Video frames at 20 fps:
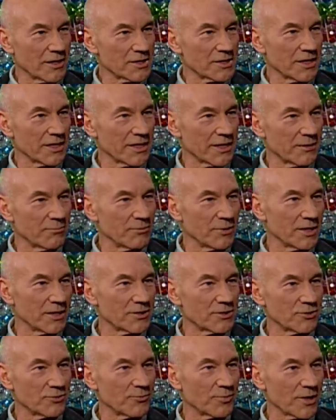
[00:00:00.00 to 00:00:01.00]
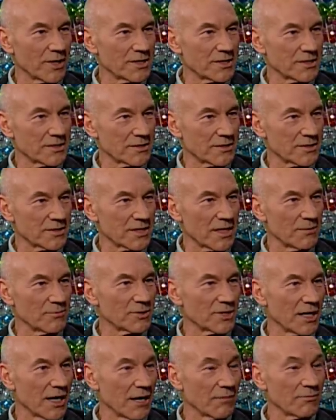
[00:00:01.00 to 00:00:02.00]
isn't it? It can be in two places at the same
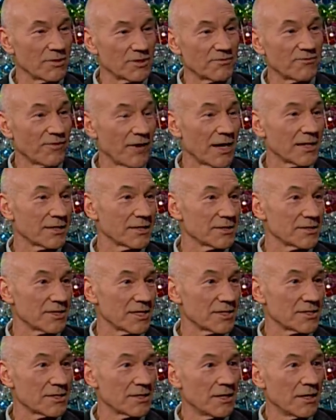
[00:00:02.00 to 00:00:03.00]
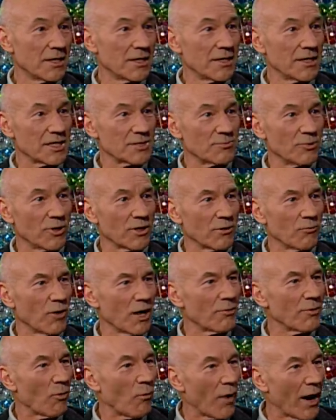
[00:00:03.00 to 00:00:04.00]
time. The fact is, there's there's more than
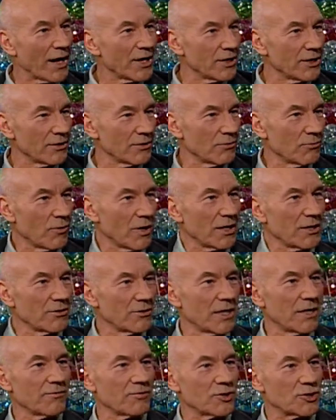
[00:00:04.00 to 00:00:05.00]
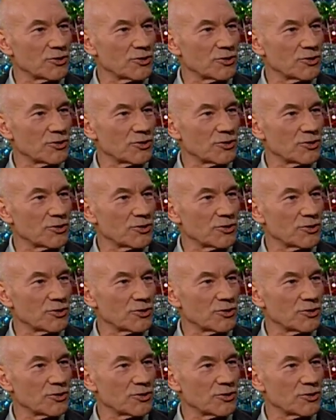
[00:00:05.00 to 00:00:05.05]
one. But why do you why do you envy it?